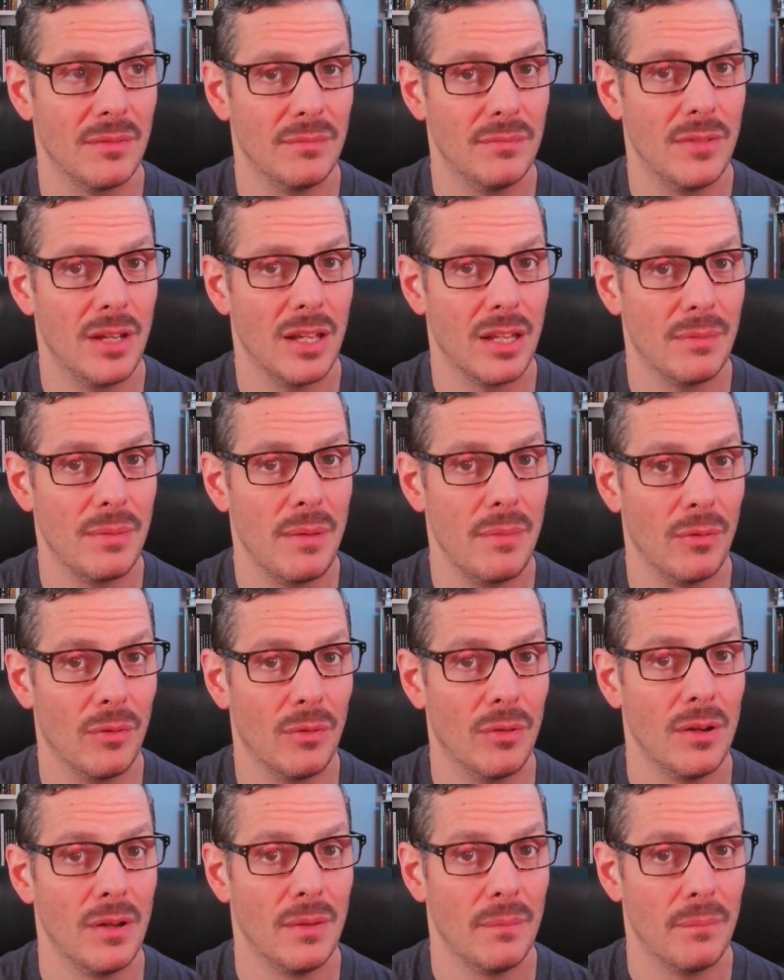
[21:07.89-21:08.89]
make
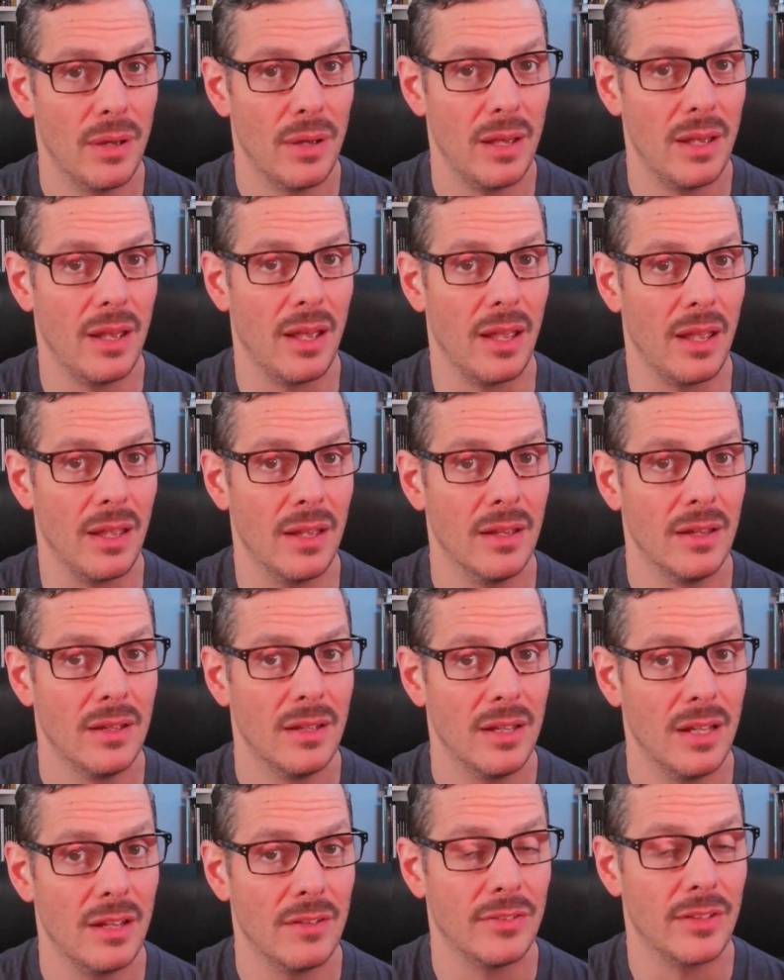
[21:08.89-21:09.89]
people pay
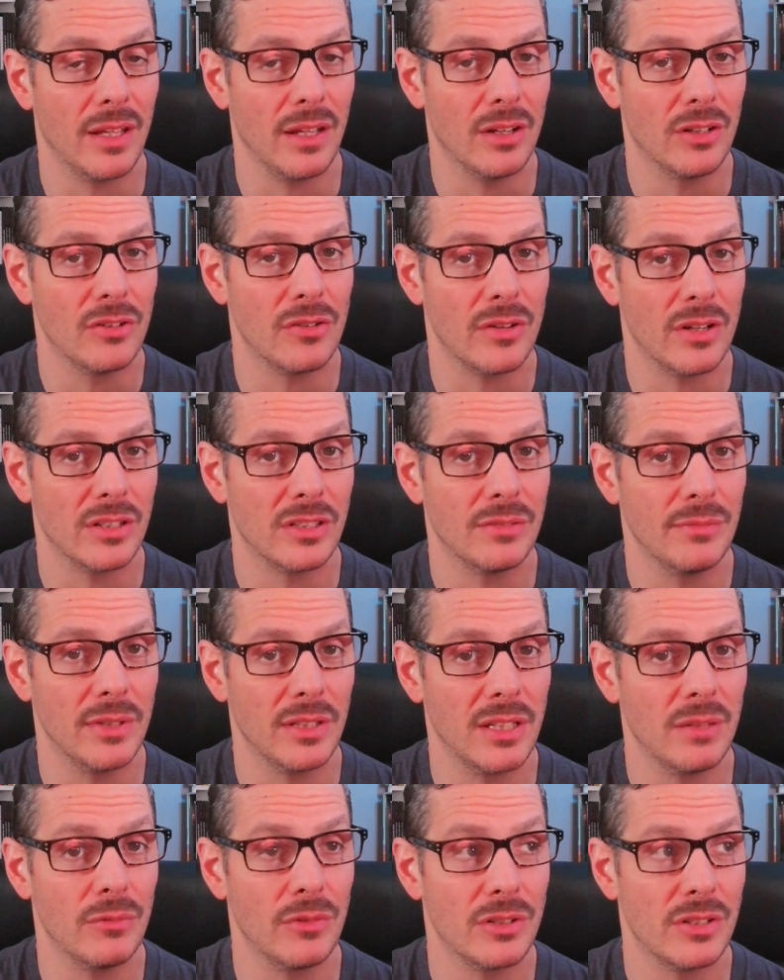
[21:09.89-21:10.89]
if they underestimate
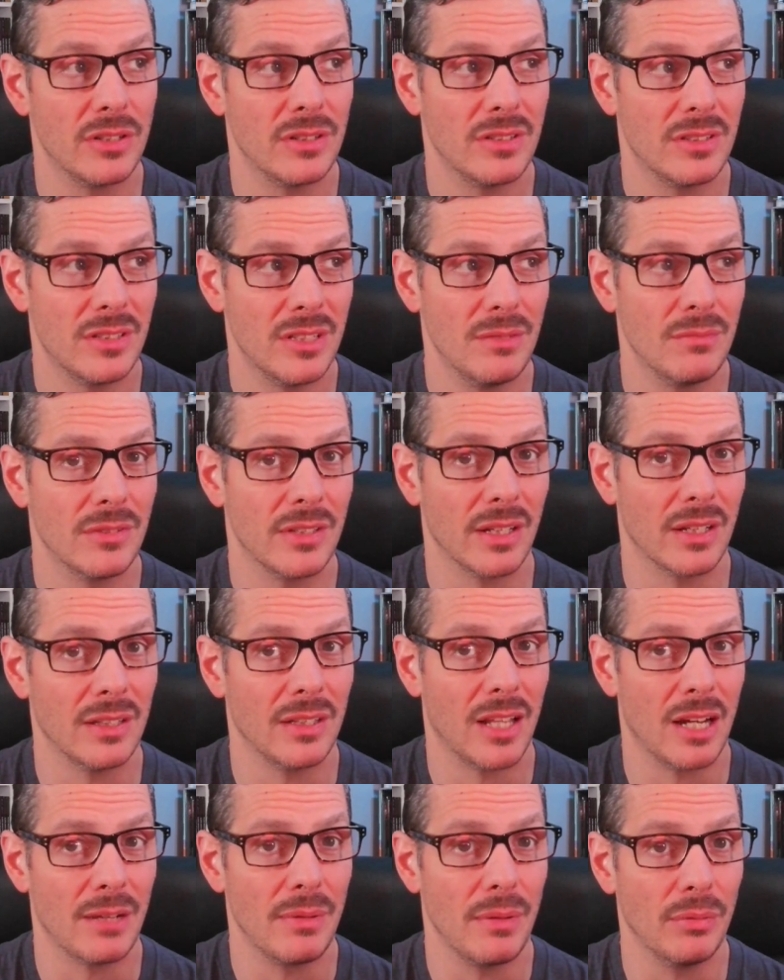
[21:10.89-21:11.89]
them, which it seems like a
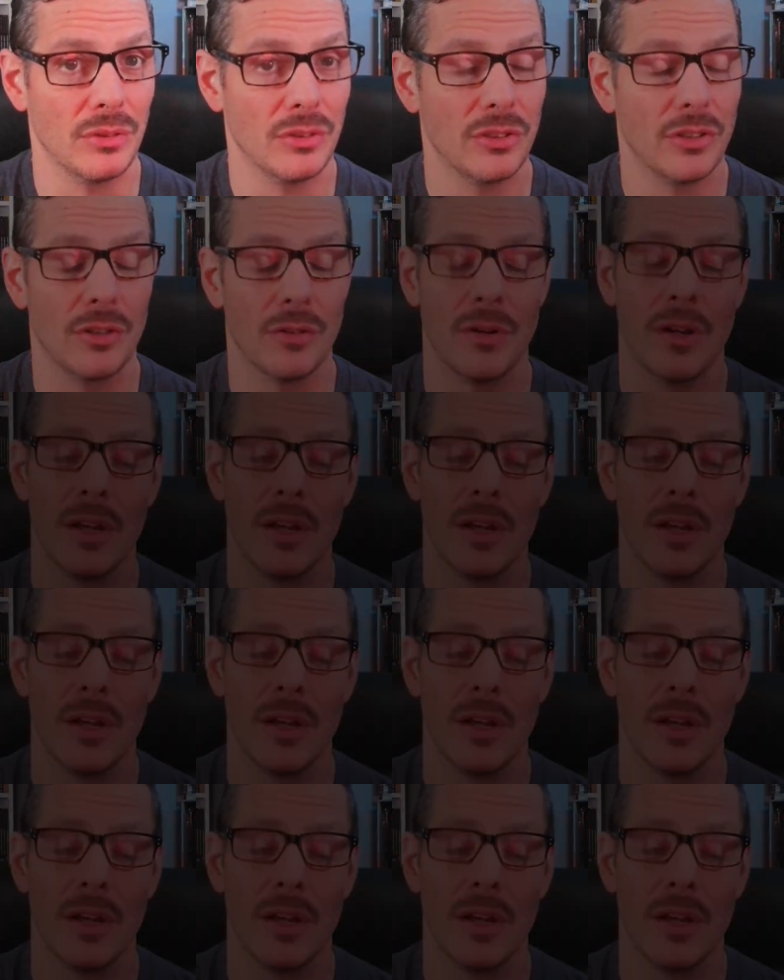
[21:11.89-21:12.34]
lot of people do.